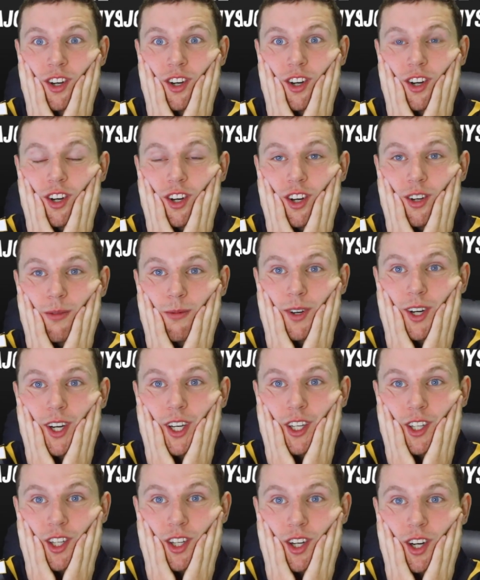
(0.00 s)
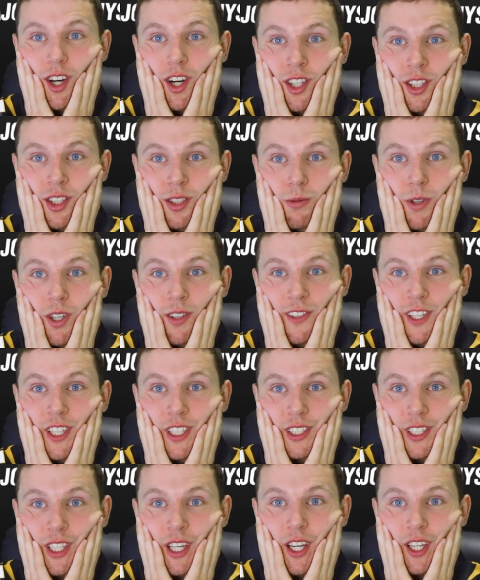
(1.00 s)
Oh my gosh, what have I
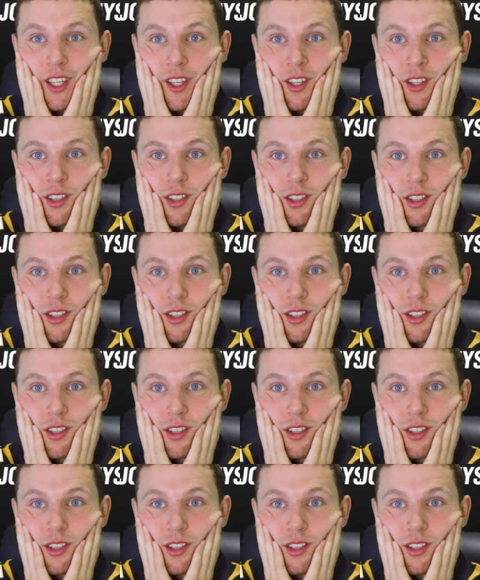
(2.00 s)
done?